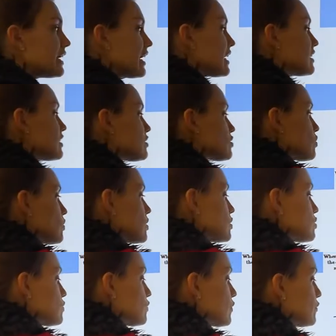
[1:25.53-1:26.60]
and it's
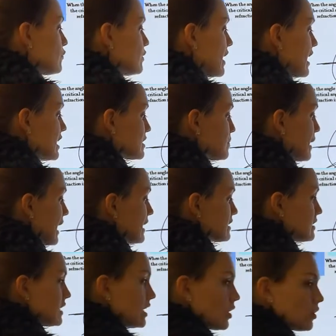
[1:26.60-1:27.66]
going to reflect
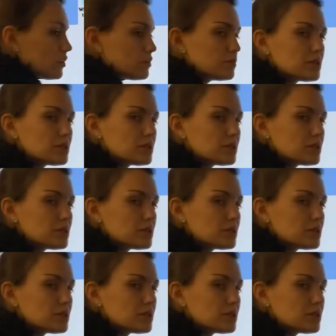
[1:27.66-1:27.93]
back down.